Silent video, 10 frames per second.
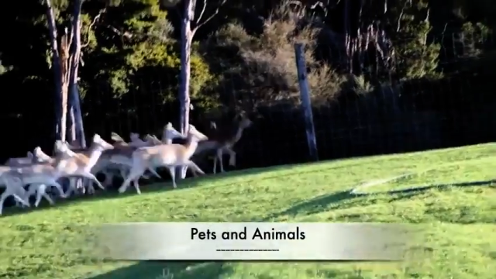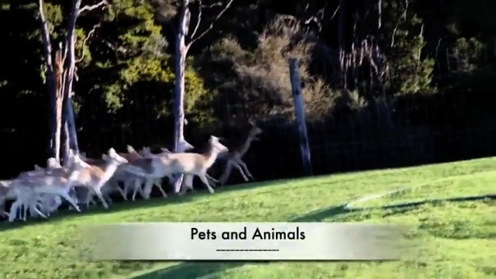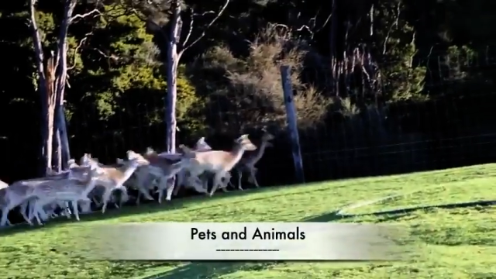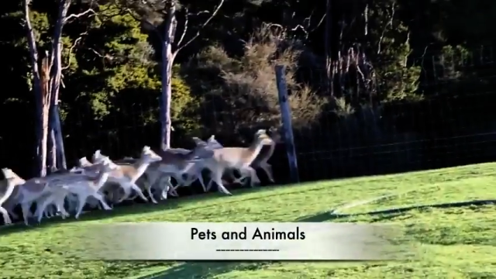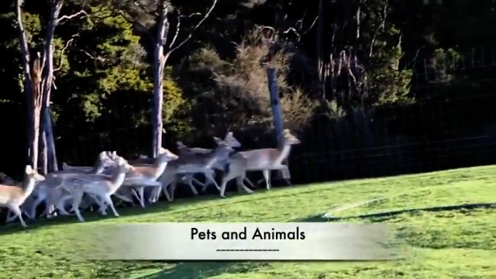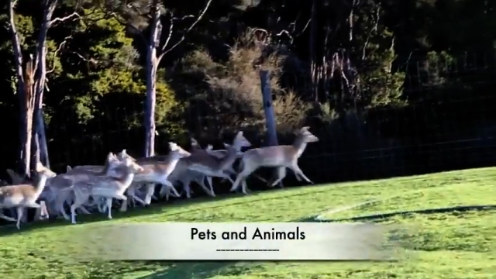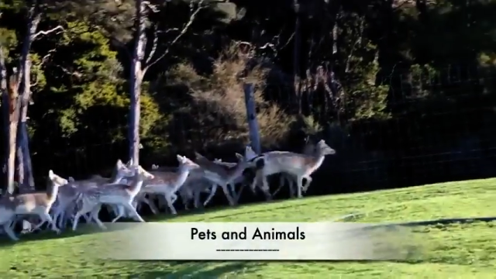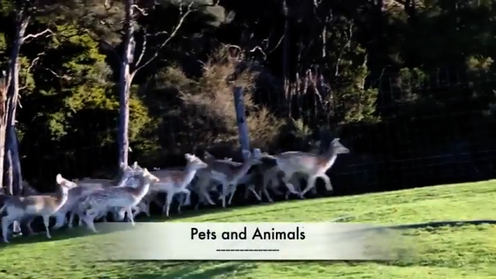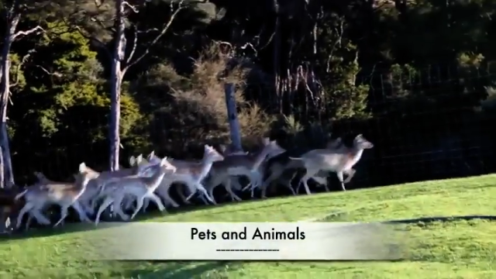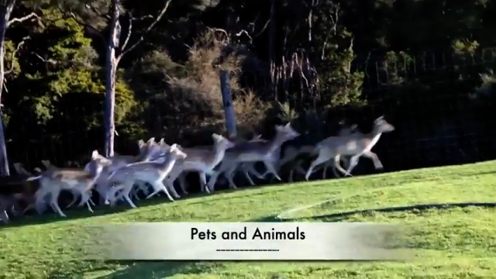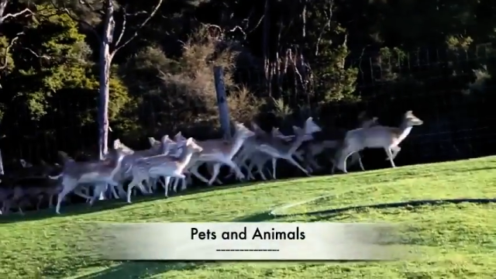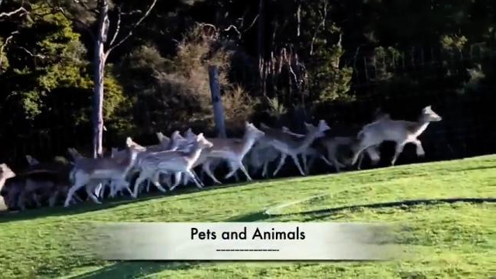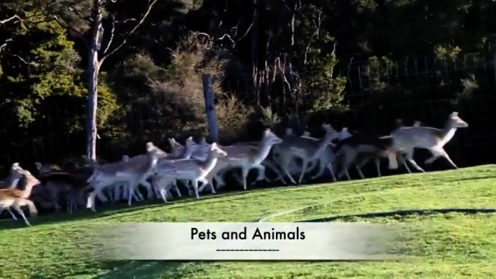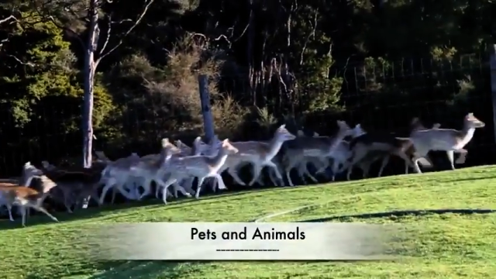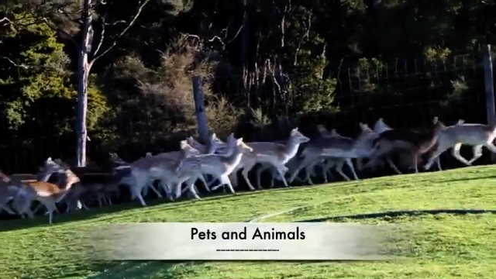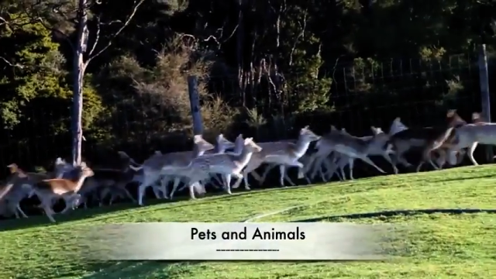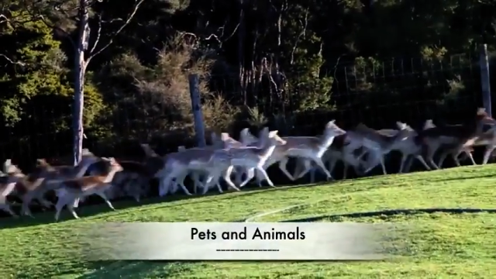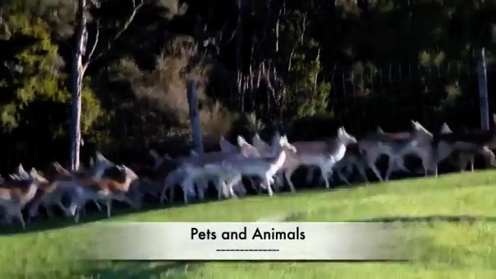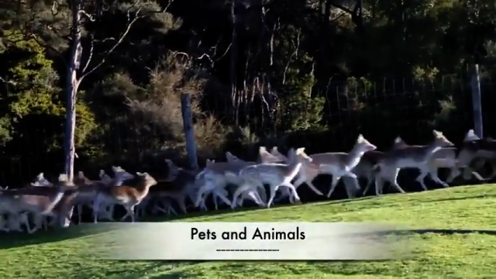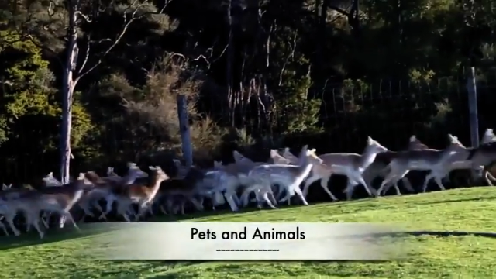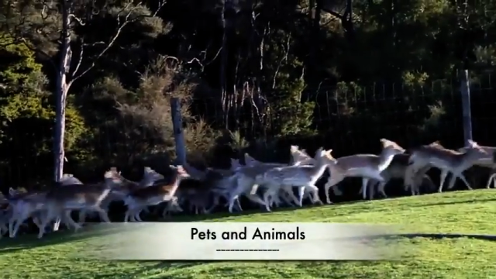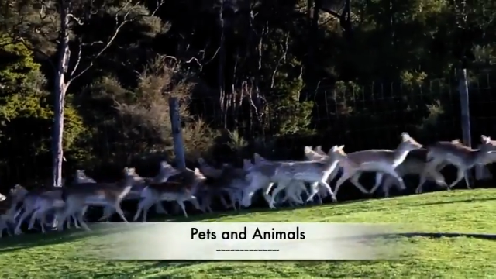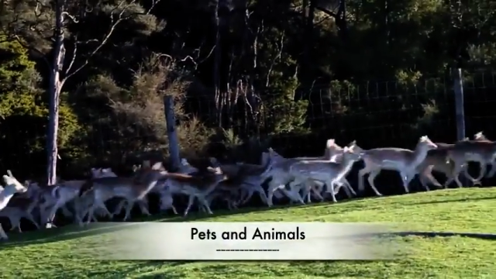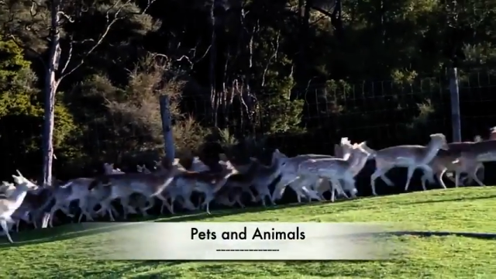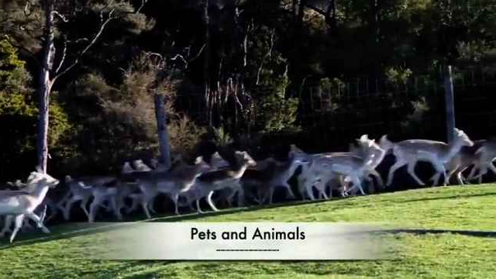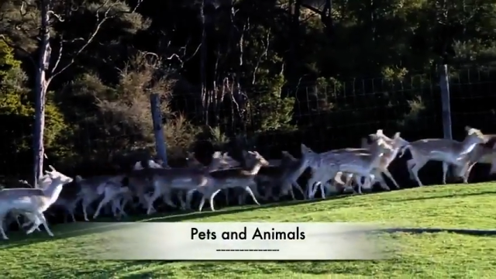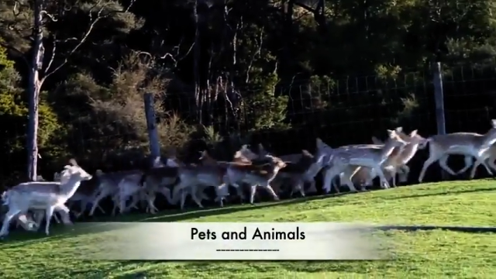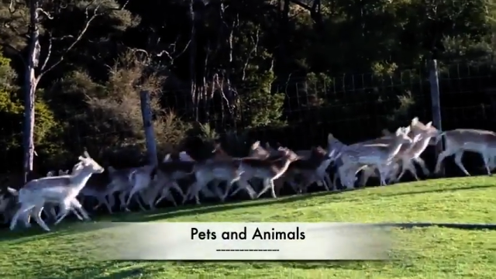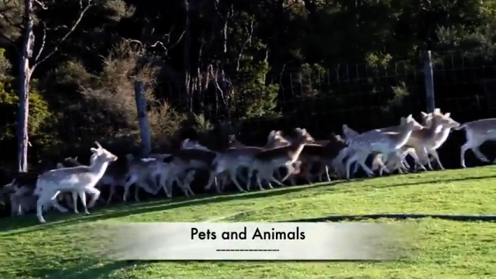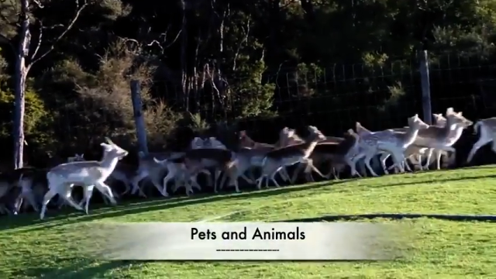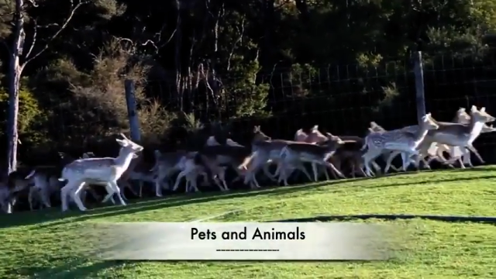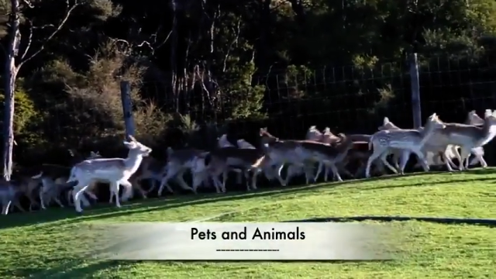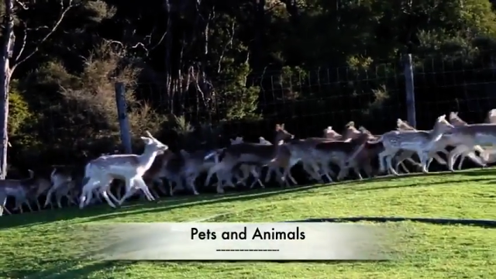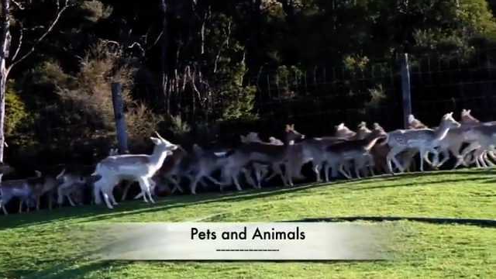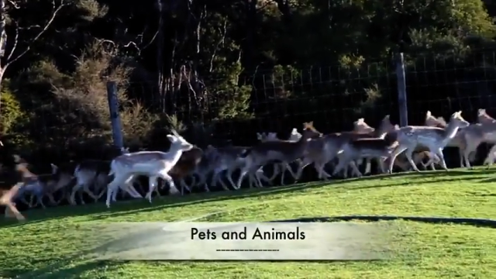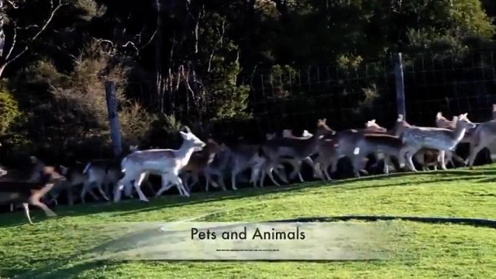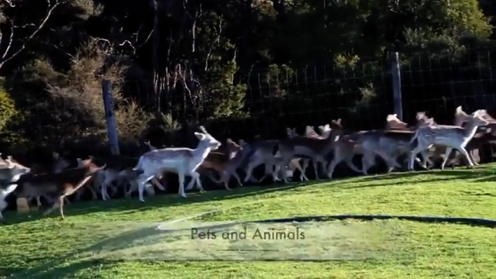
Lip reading: Nobody's mouth can be seen.